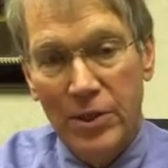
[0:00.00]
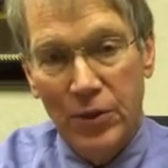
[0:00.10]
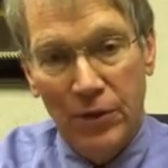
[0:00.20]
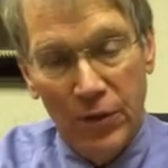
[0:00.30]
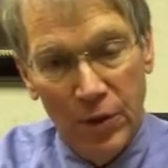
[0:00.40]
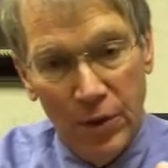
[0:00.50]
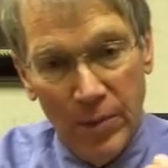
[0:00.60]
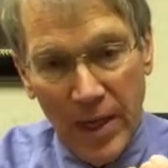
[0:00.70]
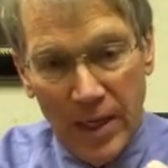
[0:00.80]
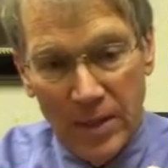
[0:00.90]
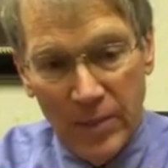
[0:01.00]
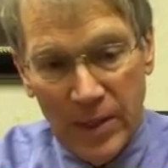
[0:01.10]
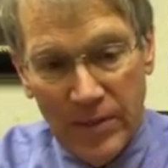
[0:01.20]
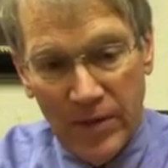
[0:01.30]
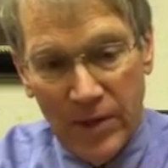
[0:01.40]
So if you could imagine
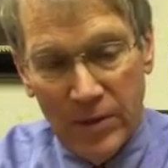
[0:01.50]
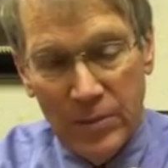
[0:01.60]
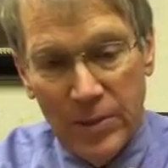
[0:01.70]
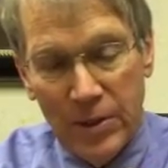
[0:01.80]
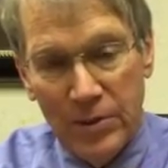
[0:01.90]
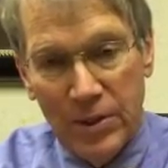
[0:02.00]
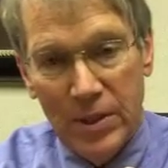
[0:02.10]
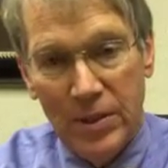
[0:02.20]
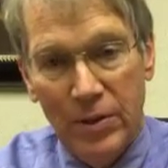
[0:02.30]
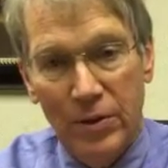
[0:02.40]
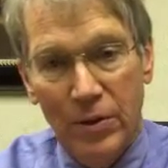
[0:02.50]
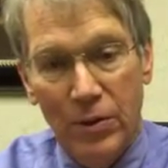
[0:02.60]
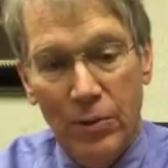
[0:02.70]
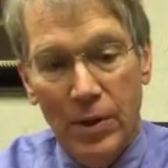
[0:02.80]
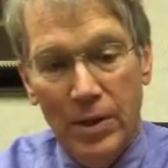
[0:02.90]
my fingers being your teeth and they're
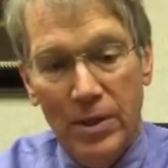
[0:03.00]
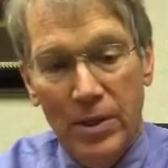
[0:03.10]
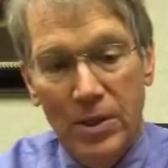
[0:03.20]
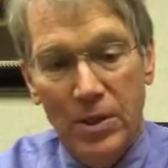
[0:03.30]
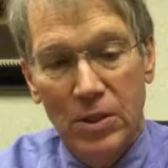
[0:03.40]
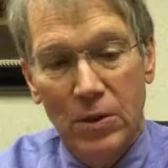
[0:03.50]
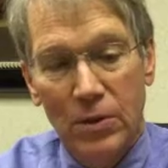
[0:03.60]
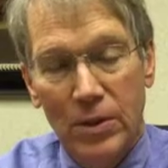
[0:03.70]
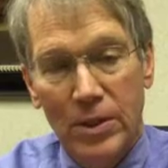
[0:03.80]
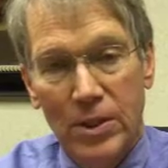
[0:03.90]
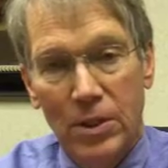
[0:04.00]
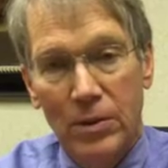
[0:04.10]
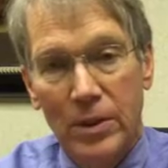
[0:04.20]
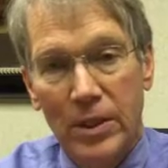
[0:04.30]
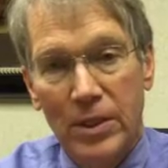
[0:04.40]
crooked, they
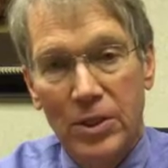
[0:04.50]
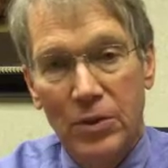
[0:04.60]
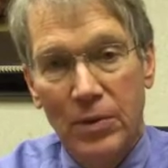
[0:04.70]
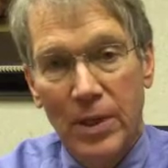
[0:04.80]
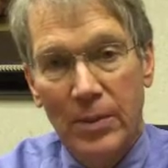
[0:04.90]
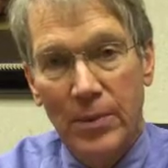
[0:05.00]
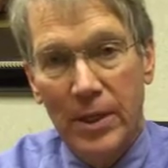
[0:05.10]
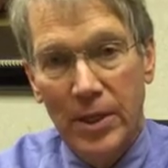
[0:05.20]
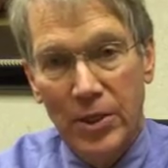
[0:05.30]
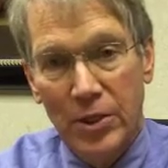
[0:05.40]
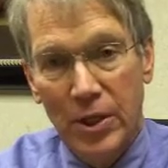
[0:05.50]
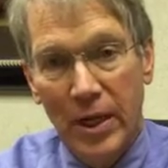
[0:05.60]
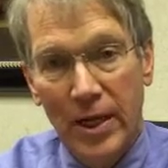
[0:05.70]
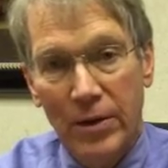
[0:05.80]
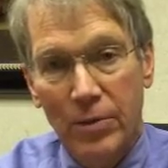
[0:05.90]
slowly get straight by each
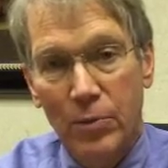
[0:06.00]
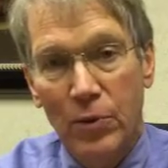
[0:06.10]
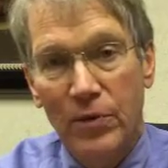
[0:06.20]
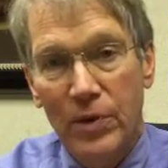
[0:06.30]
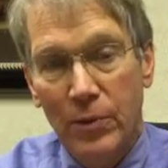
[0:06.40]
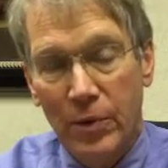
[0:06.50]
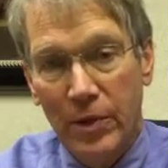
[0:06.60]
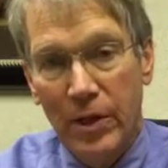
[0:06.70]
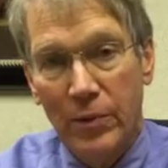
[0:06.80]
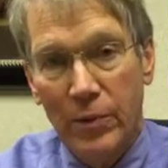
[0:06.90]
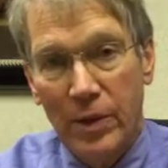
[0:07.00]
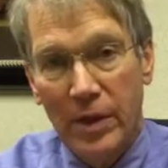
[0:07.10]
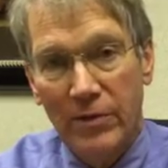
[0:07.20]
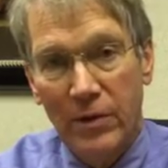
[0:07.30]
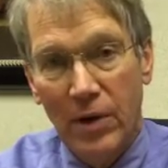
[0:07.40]
aligner moving where the other one
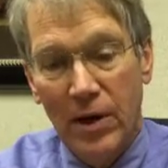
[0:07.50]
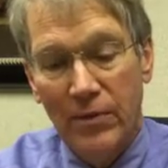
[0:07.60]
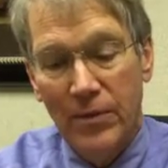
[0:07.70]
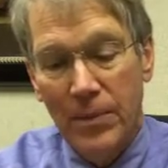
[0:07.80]
left off.